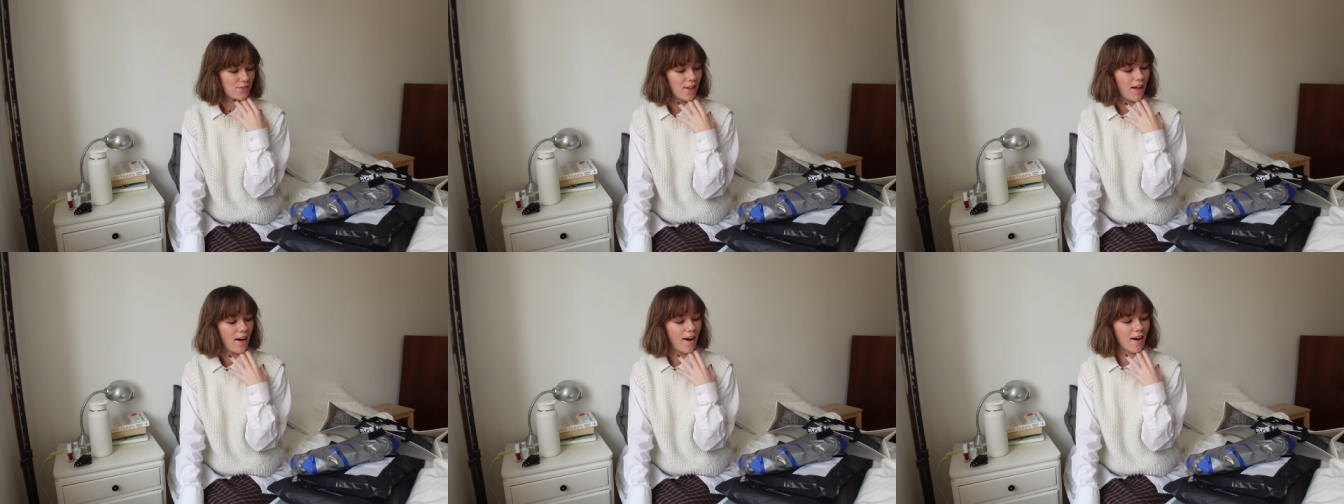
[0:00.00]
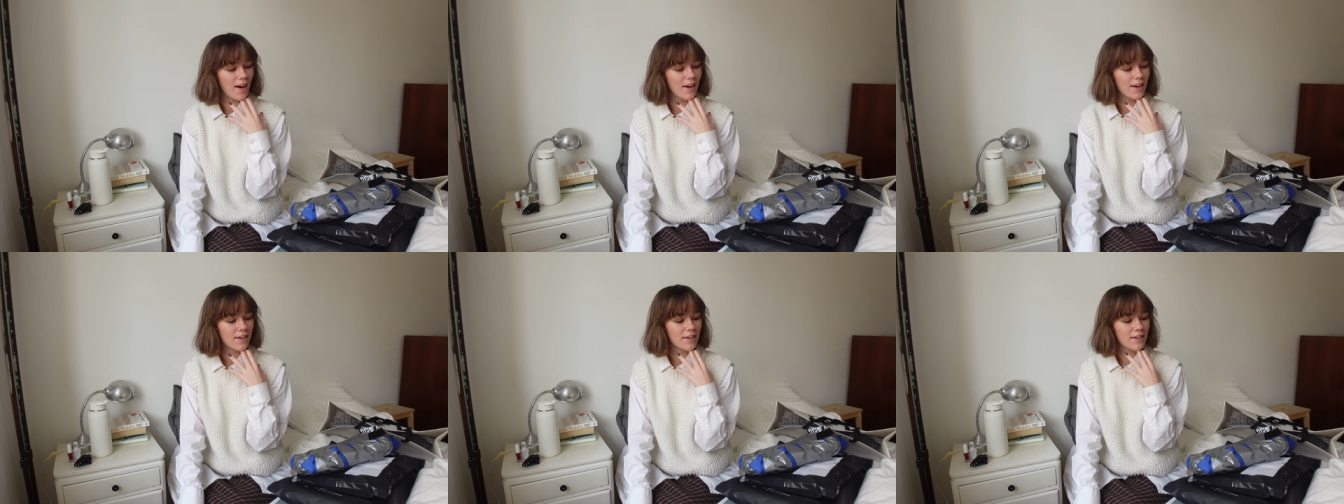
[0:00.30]

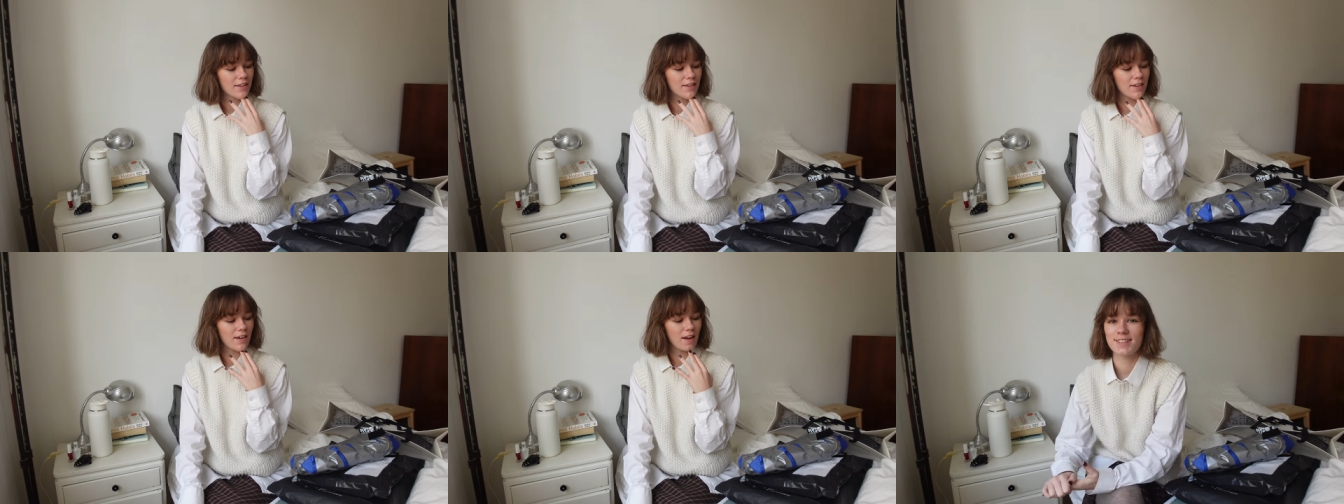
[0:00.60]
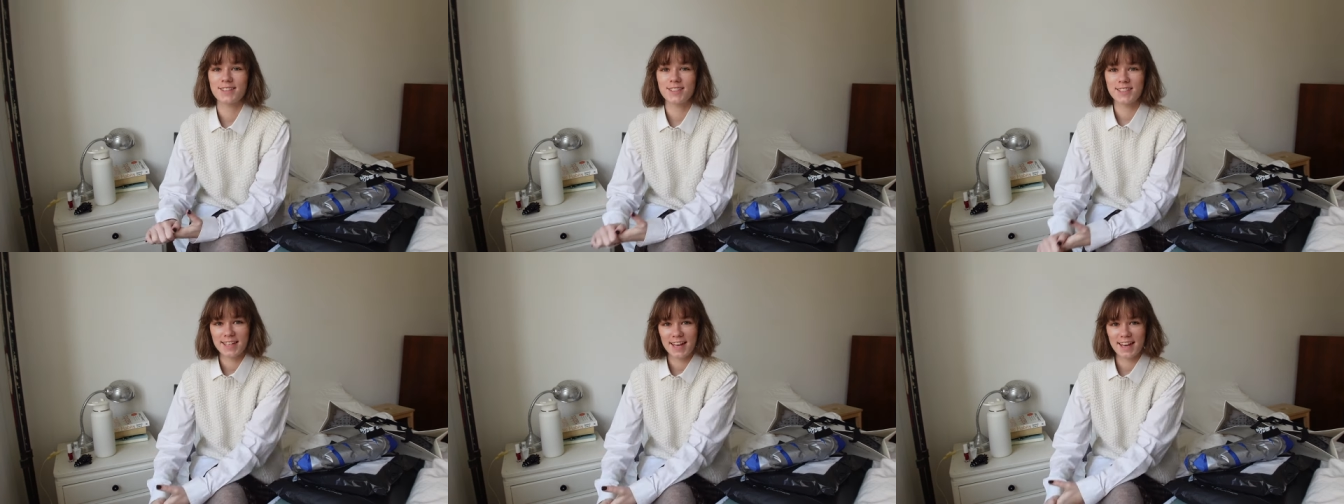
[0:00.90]
vlog.
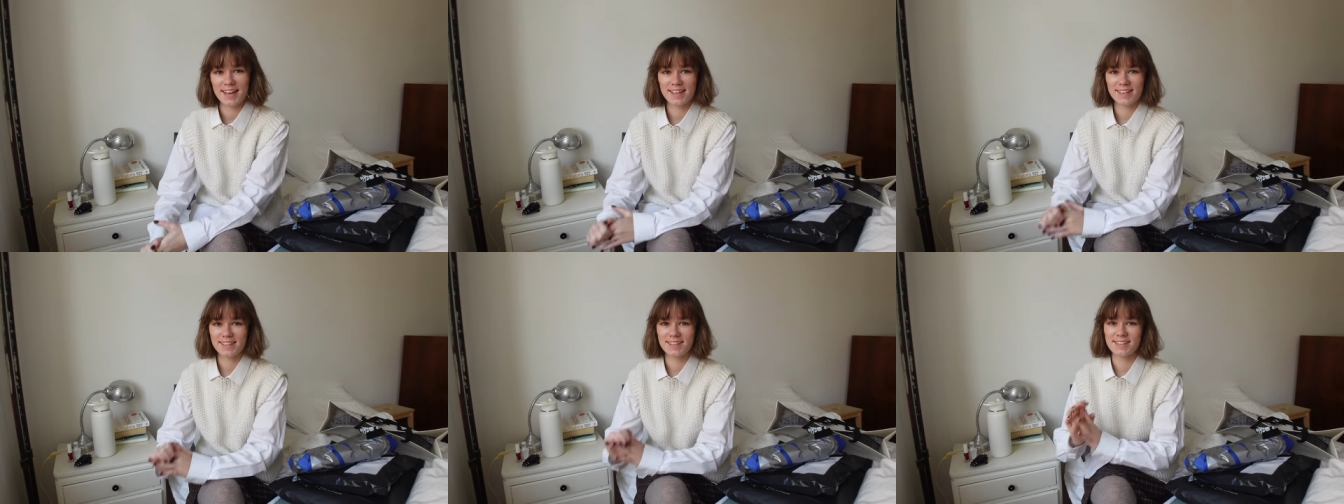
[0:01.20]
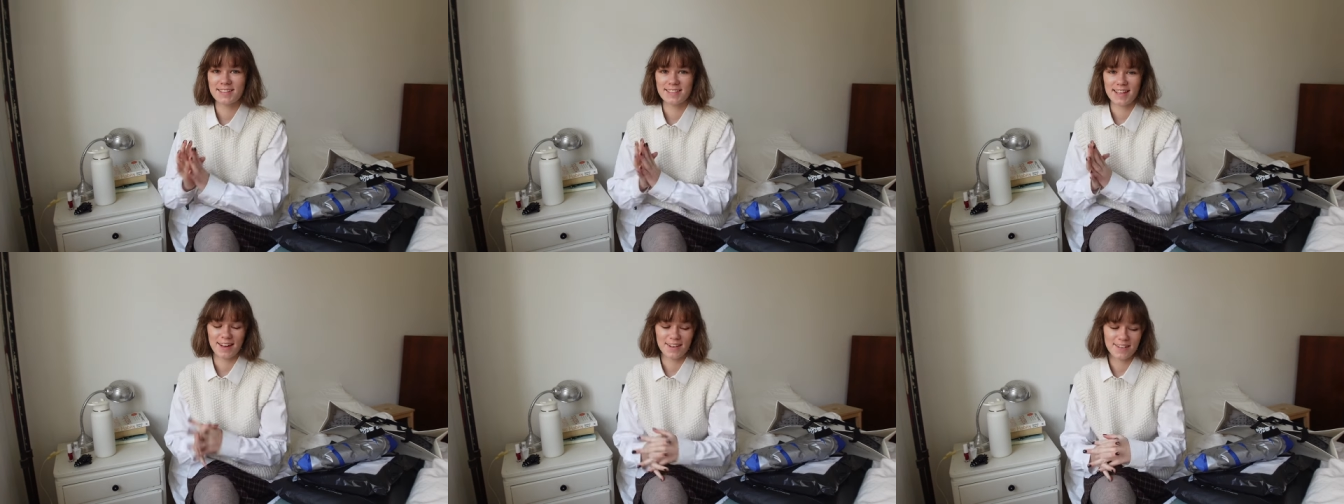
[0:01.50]
Today it's
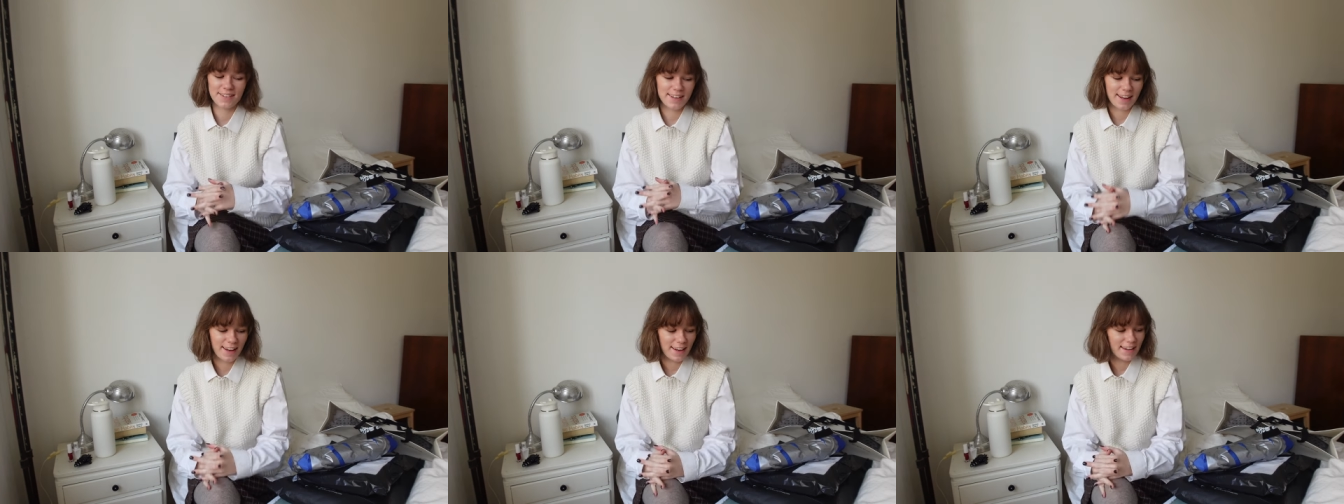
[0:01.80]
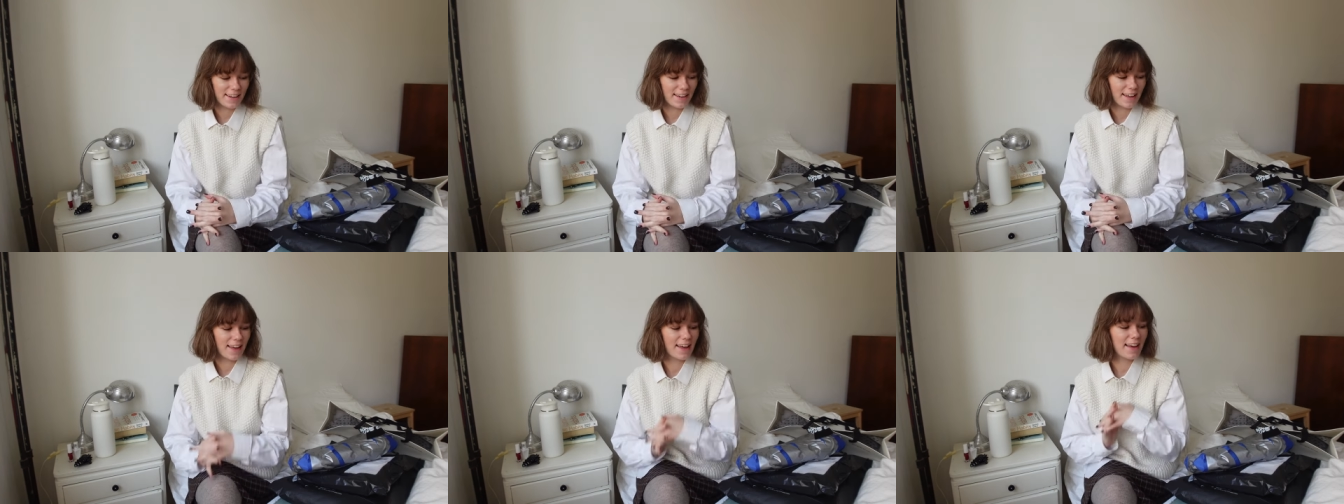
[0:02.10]

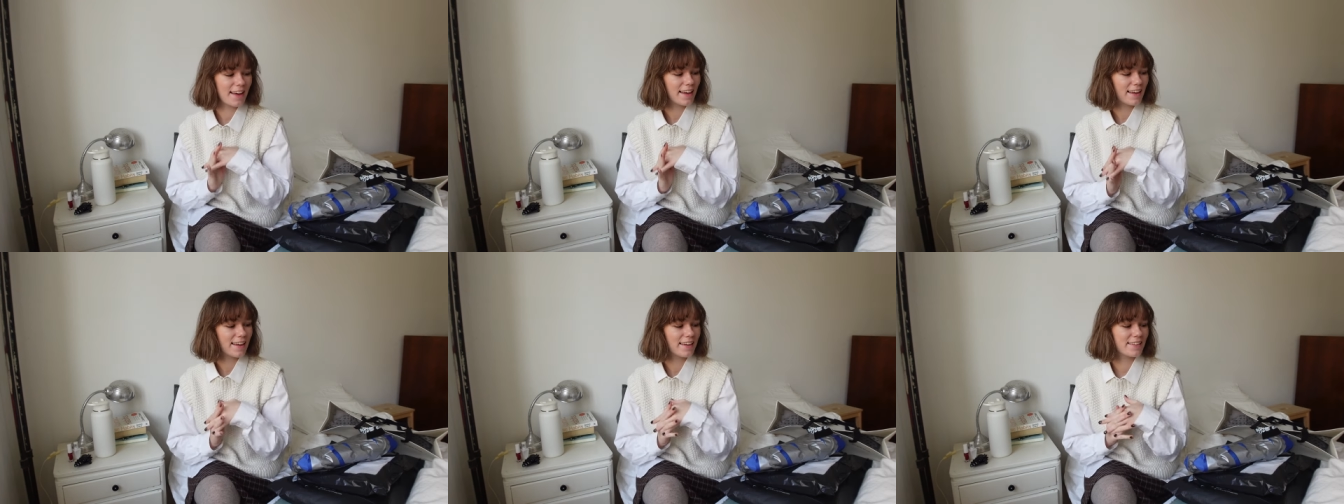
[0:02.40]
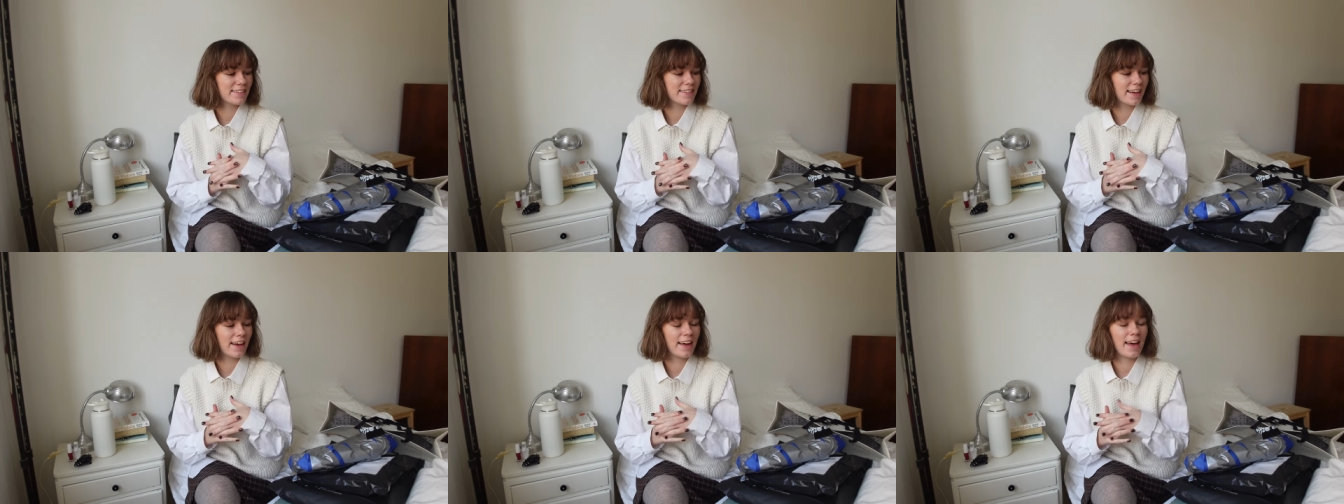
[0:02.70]
Saturday
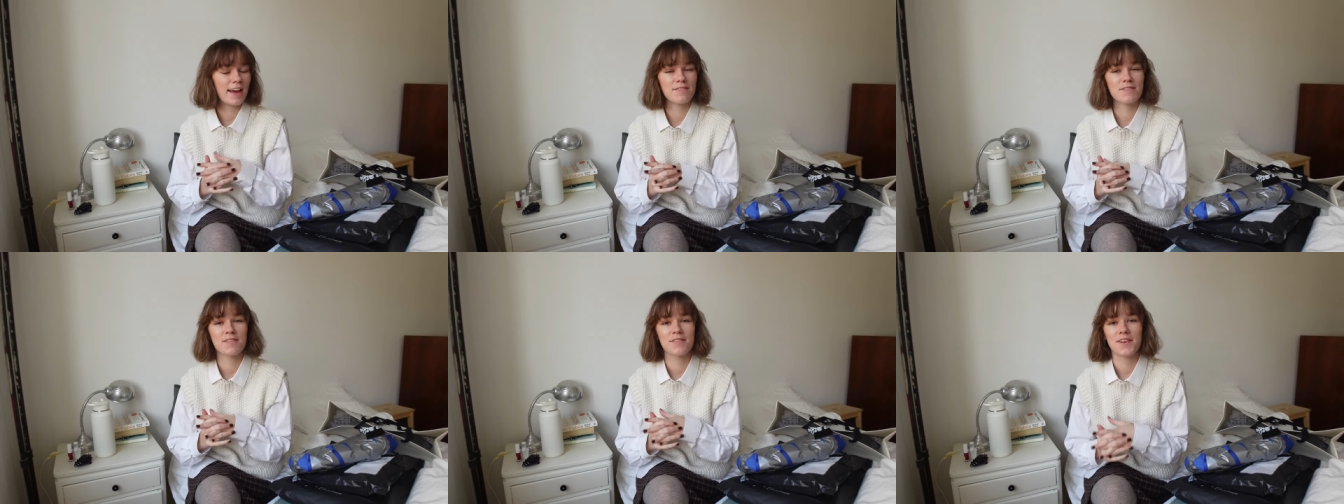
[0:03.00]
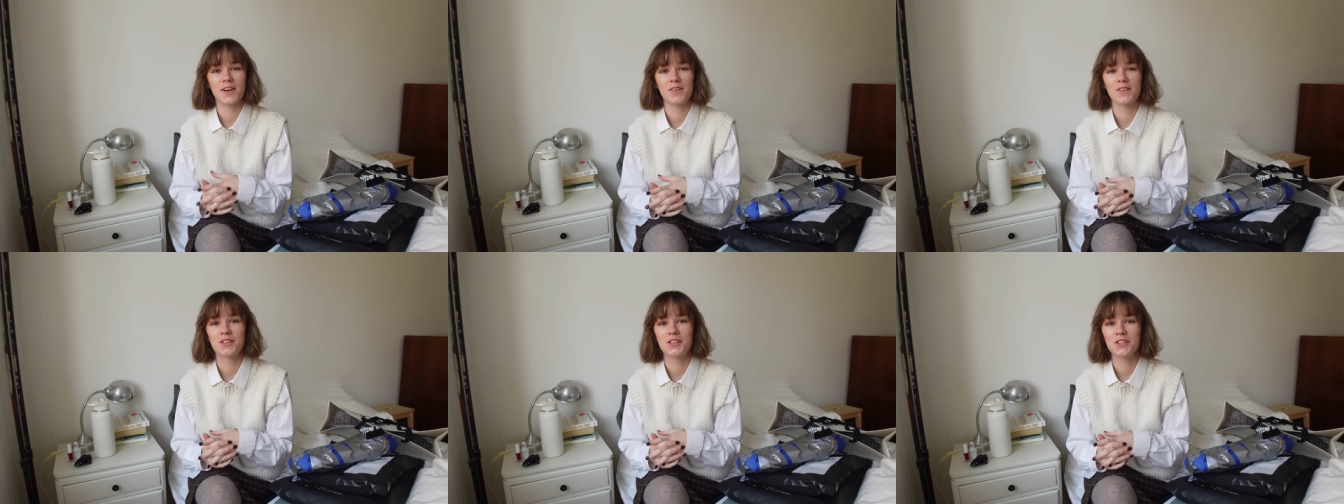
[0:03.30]
and I have a very